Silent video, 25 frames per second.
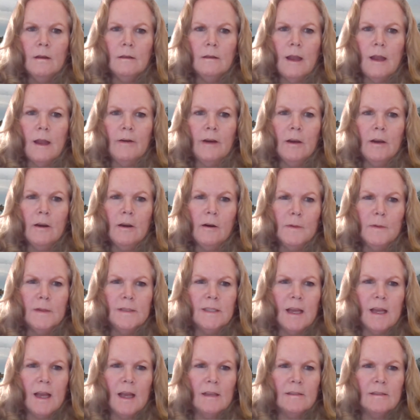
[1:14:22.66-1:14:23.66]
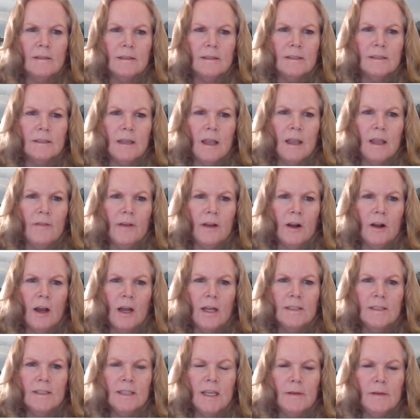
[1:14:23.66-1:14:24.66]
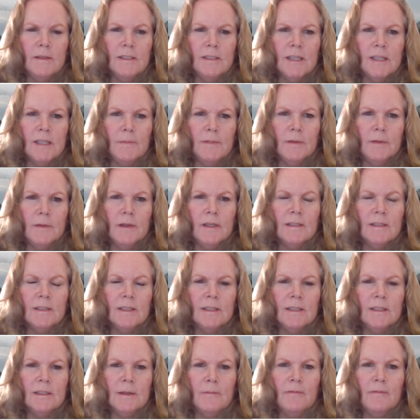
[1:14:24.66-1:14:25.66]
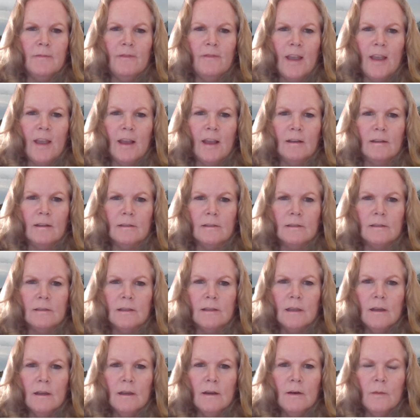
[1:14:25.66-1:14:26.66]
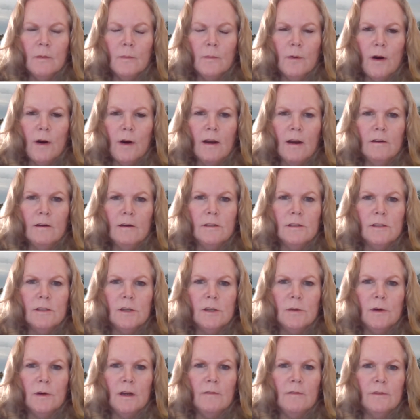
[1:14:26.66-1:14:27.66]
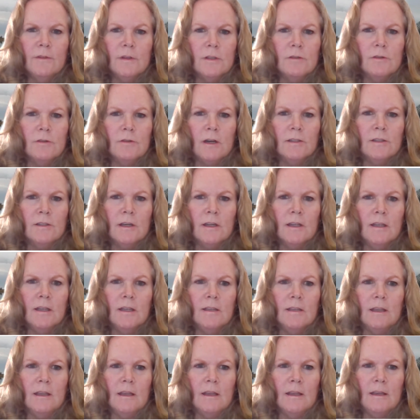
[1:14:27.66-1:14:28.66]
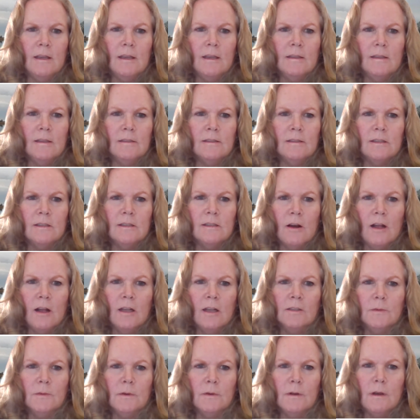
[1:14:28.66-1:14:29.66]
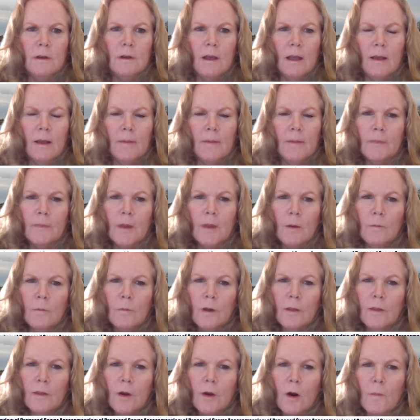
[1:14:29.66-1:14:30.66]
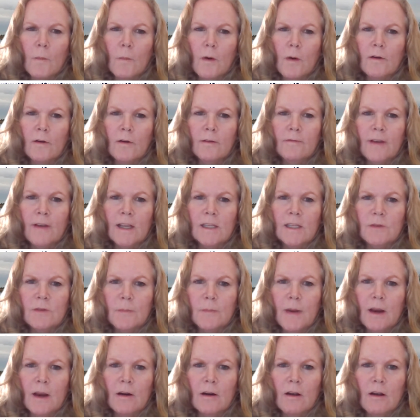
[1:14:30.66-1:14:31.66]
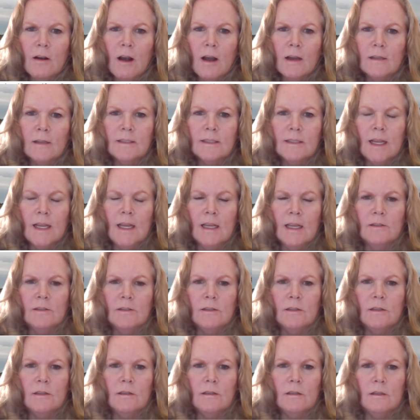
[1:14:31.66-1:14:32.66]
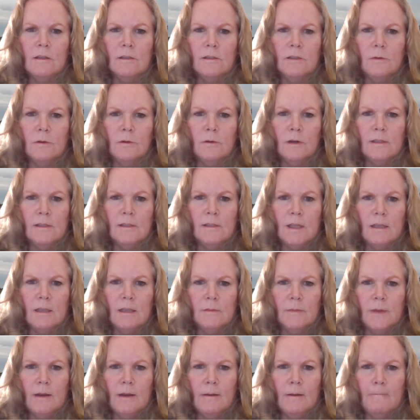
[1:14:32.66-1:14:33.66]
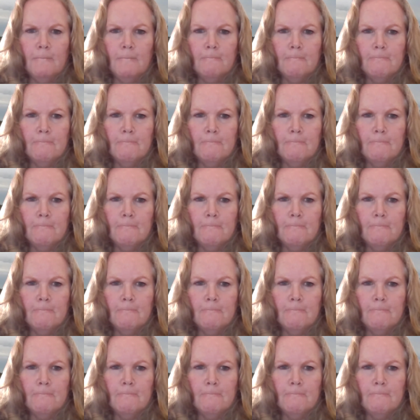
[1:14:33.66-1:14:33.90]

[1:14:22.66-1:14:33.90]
Larry Hurwitz asks, if an on-site septic system fails prior to sewer infrastructure installed, will the homeowner face repair costs and the sewer assessment?